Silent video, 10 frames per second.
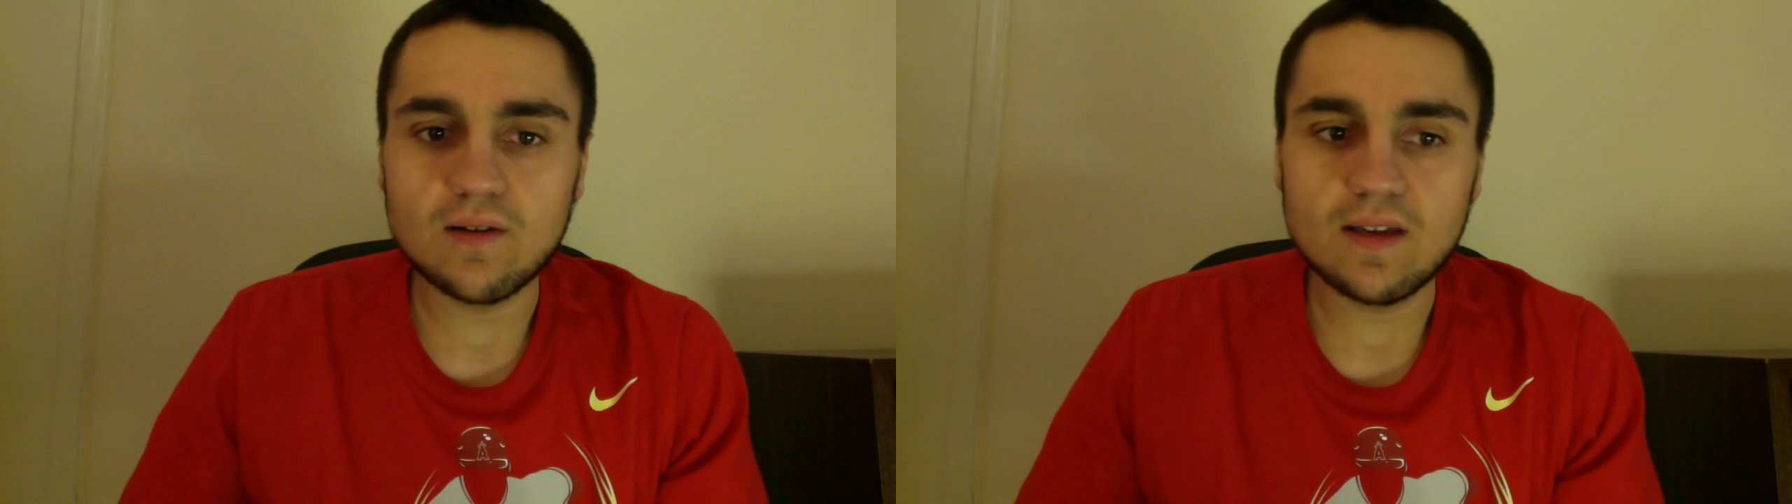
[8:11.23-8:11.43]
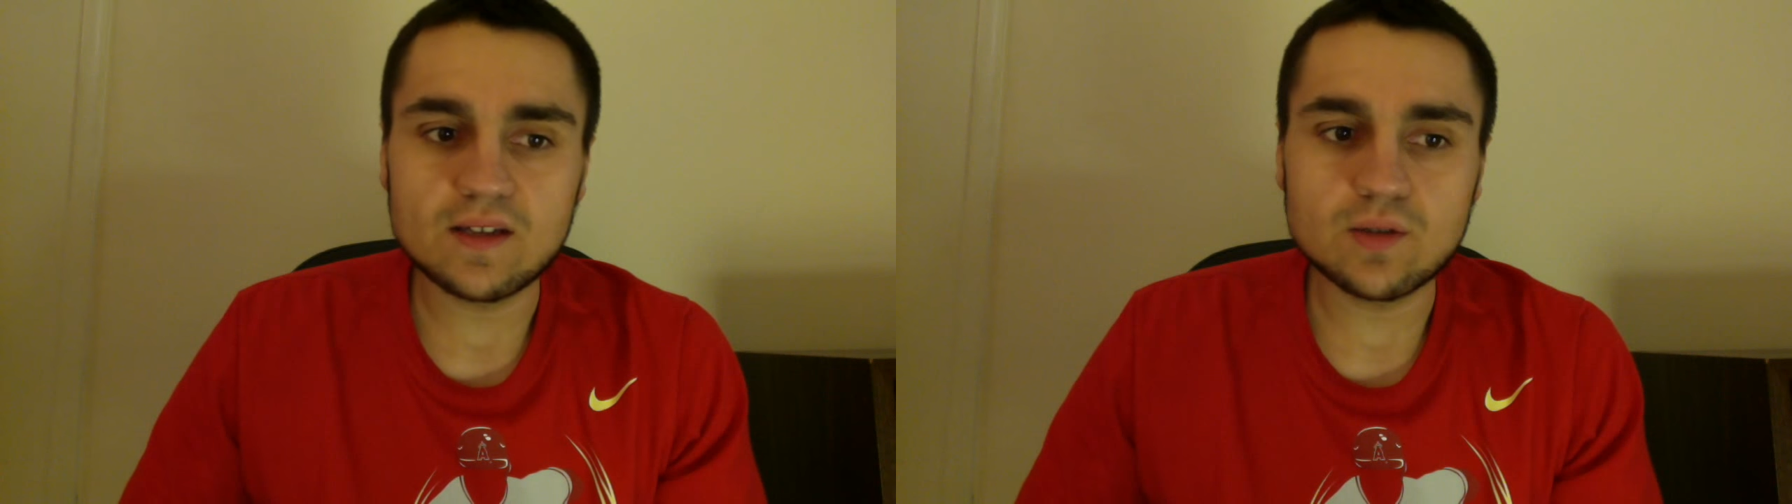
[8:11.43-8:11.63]

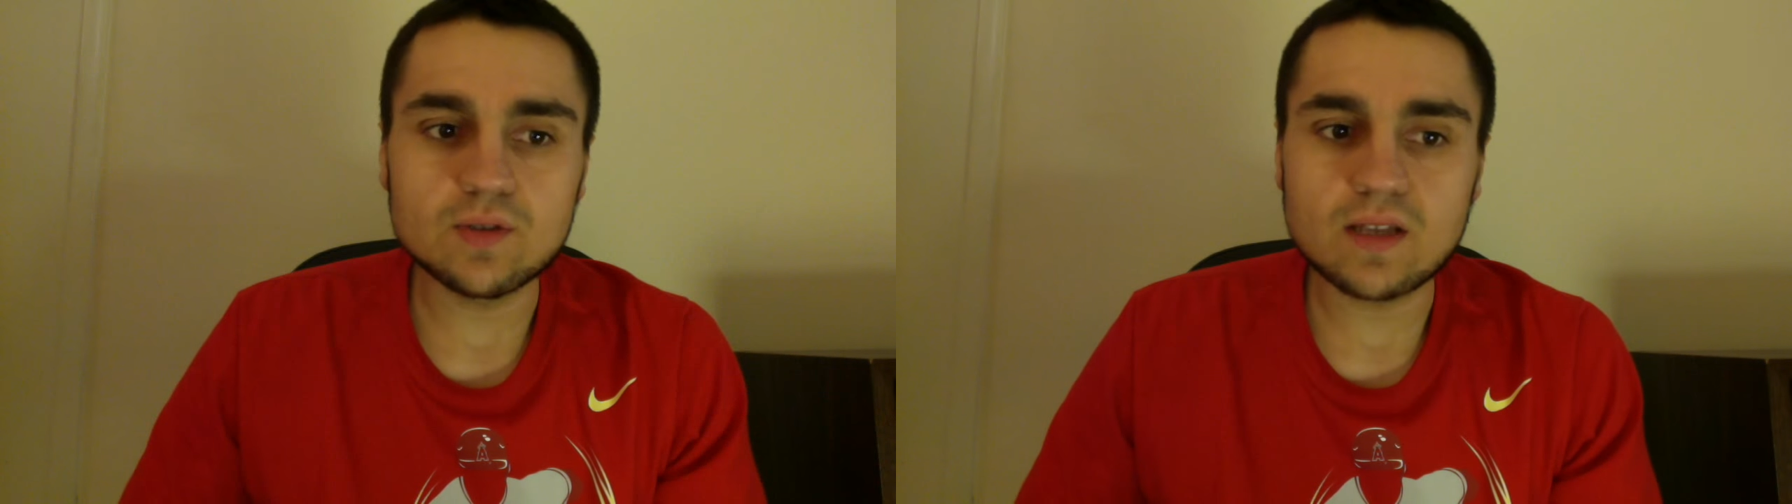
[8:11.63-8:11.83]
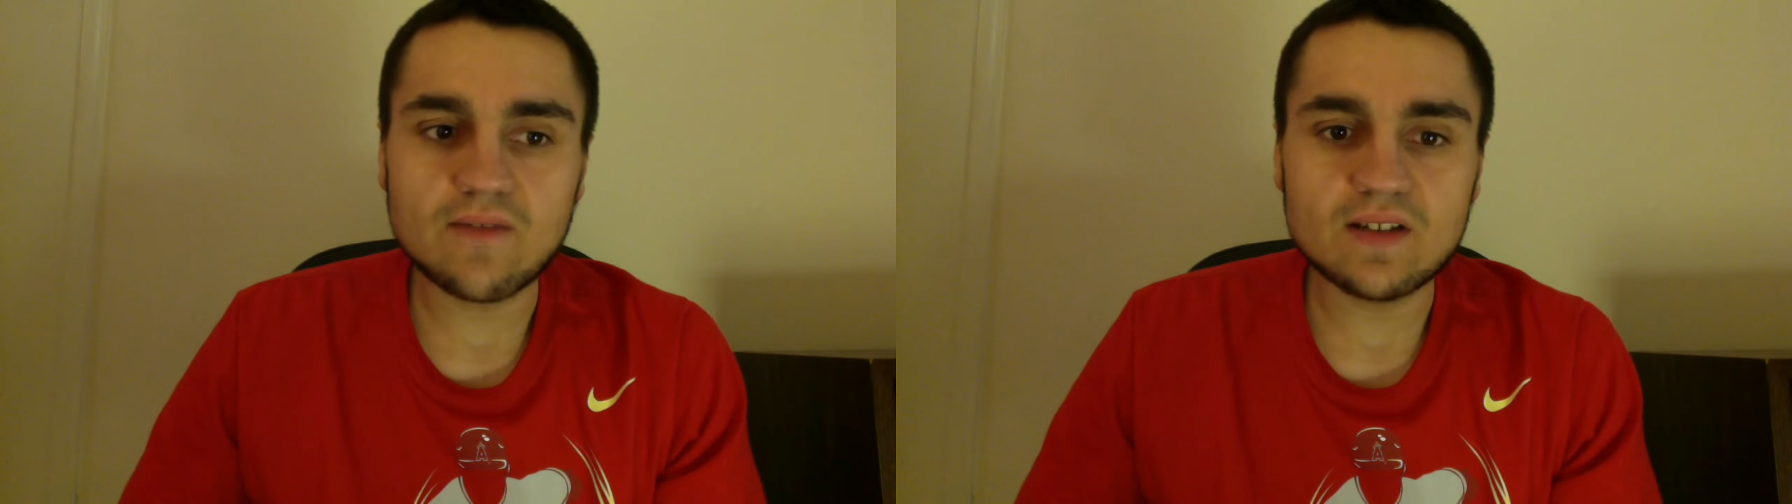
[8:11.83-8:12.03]
he hit
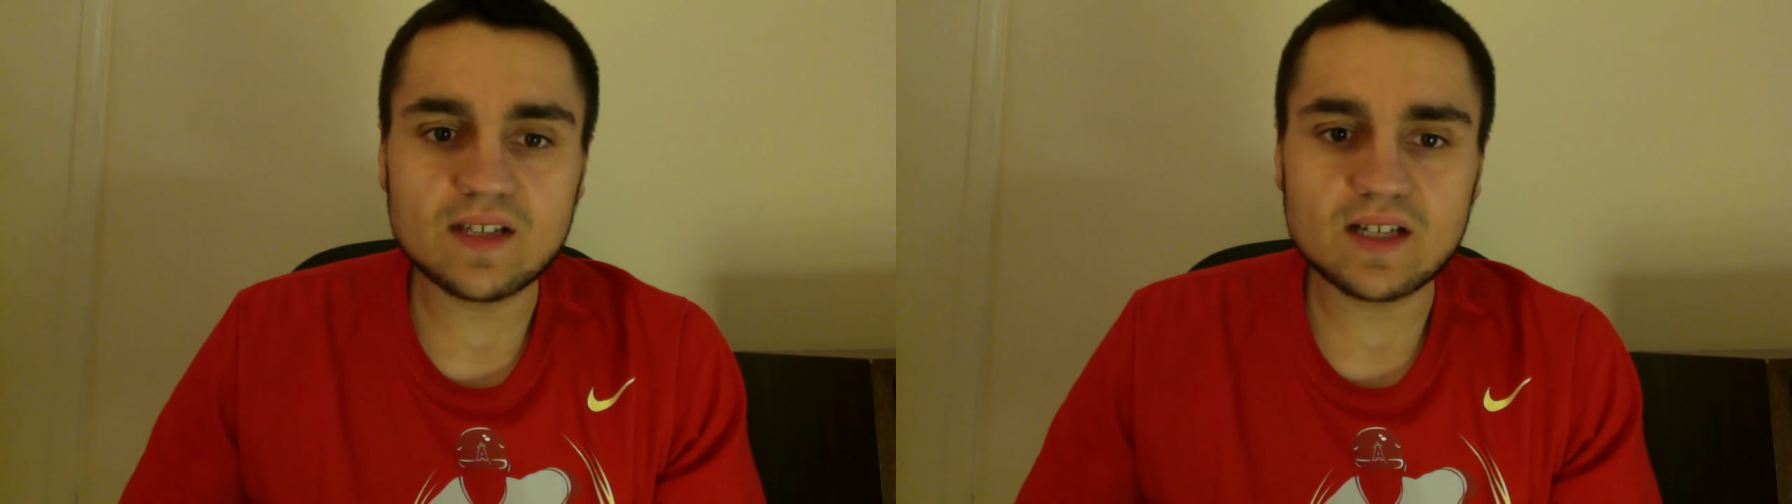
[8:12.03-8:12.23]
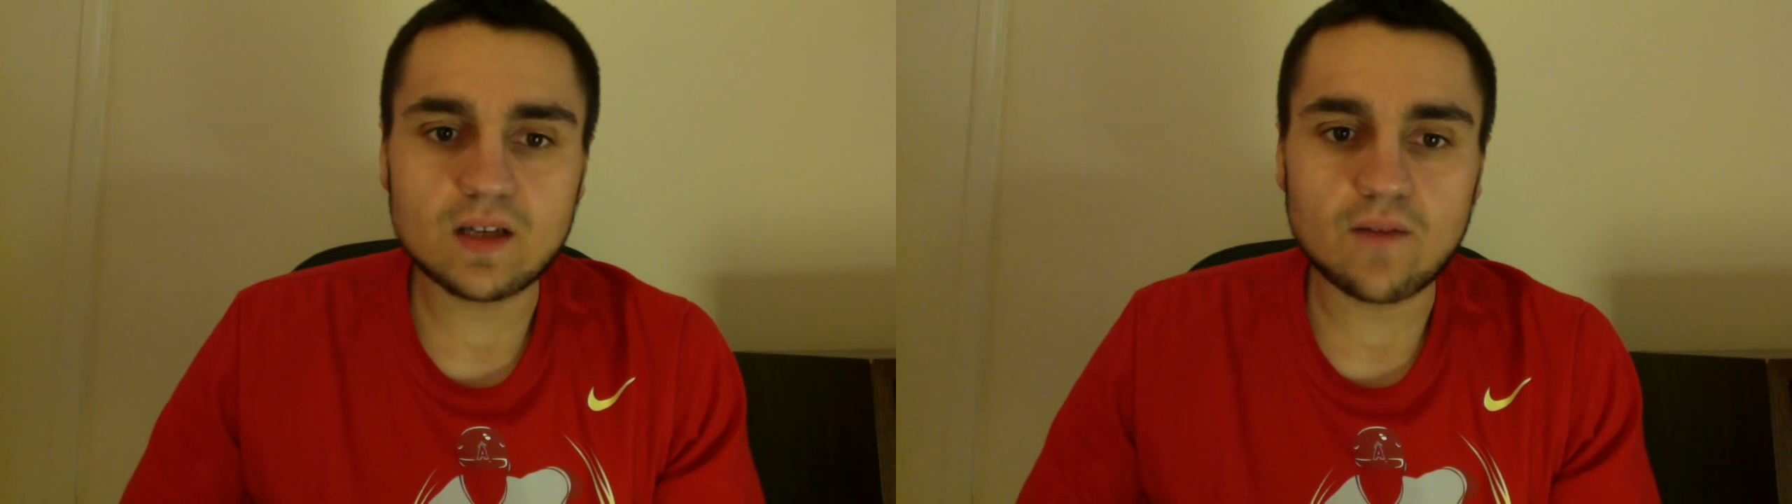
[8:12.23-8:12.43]

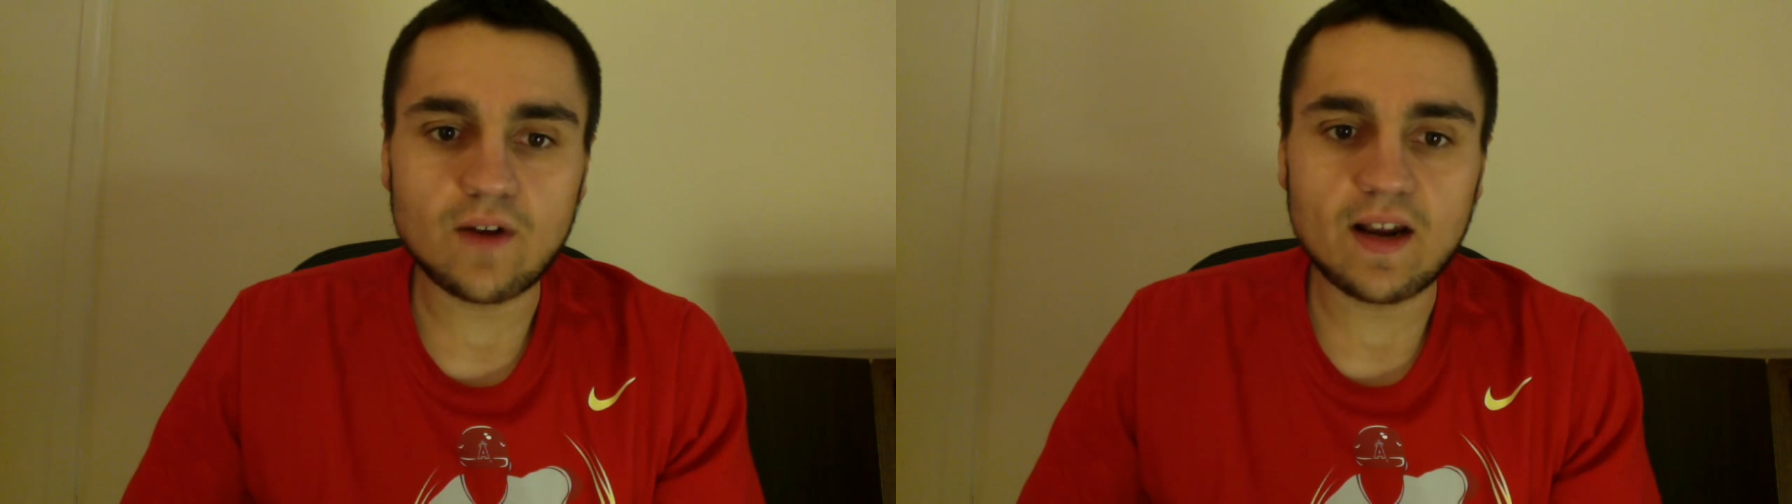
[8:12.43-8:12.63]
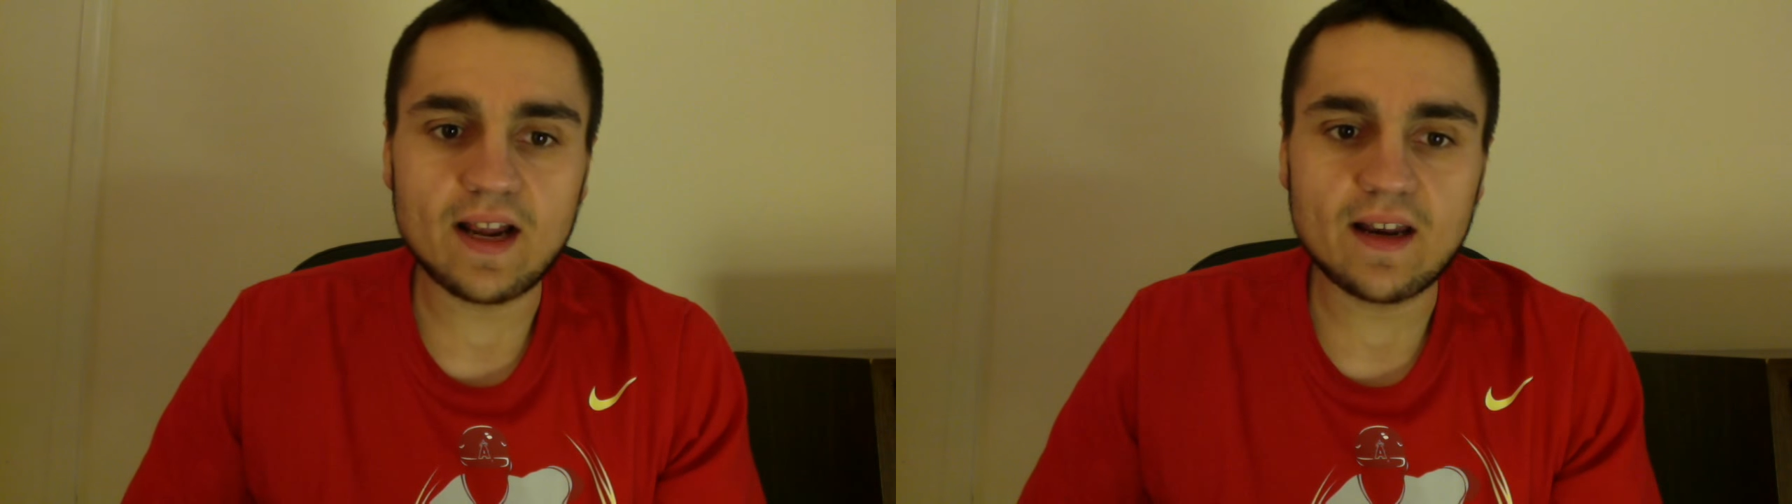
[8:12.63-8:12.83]
276 off
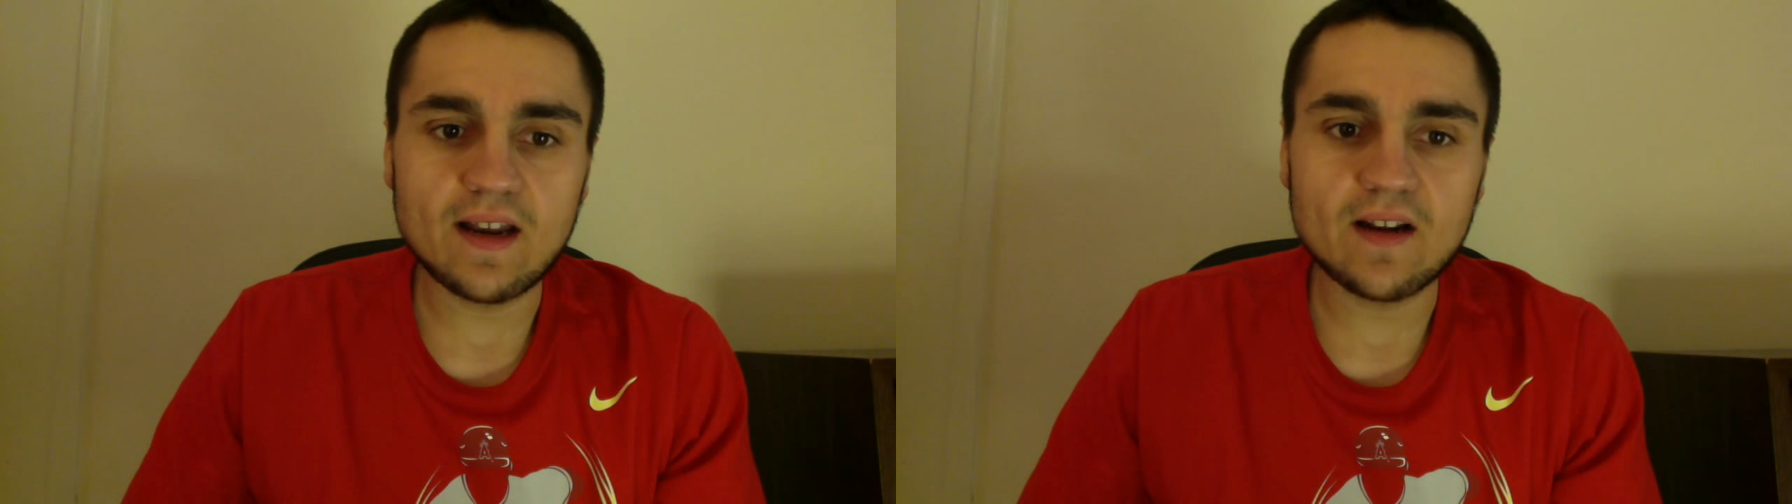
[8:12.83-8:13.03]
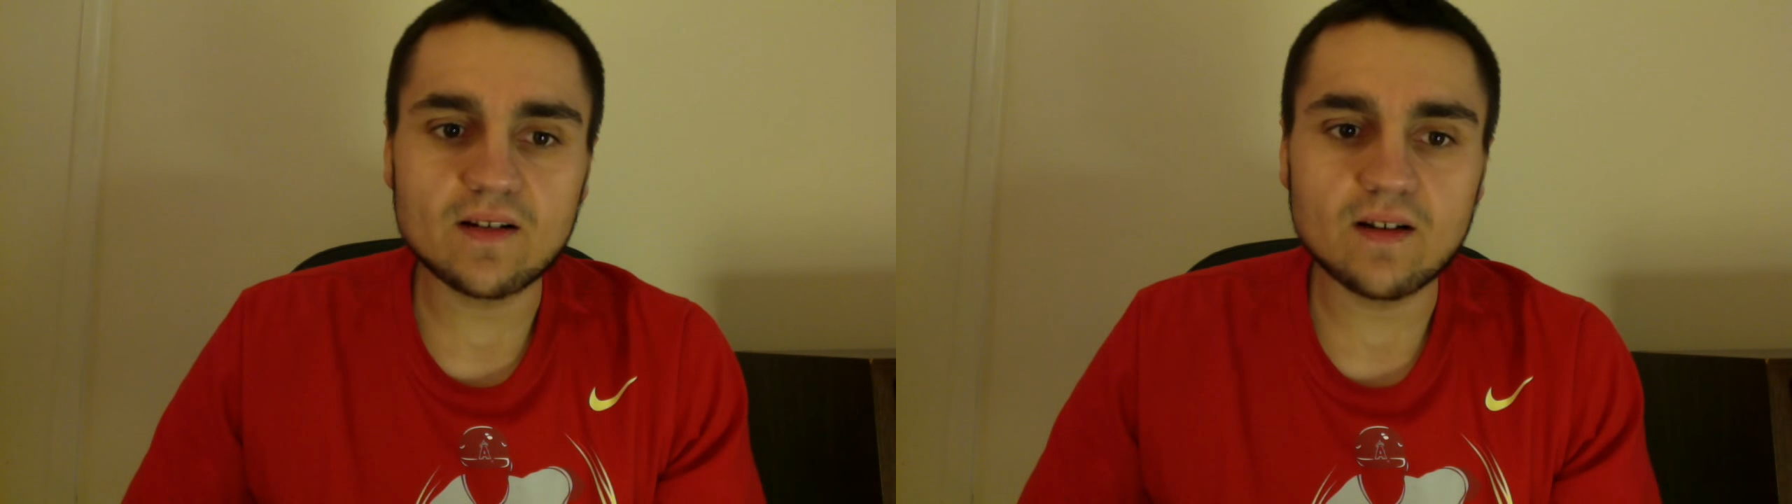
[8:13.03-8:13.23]
right-handed
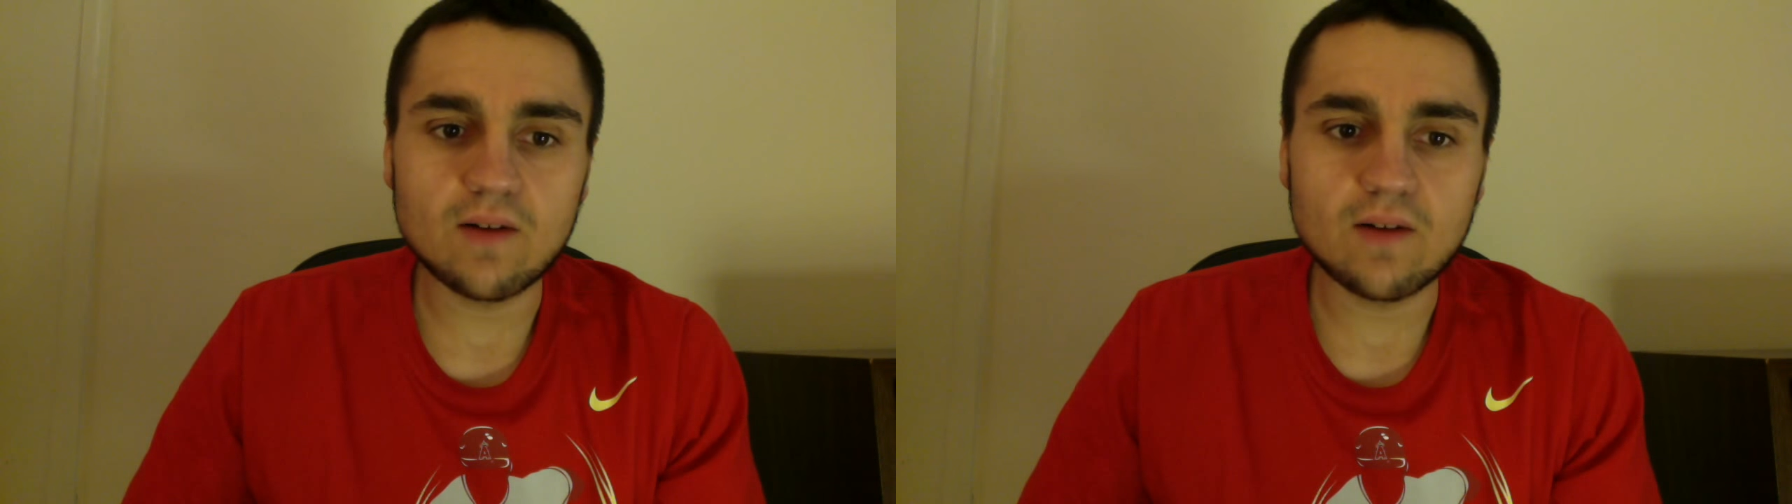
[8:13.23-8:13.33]
hitter,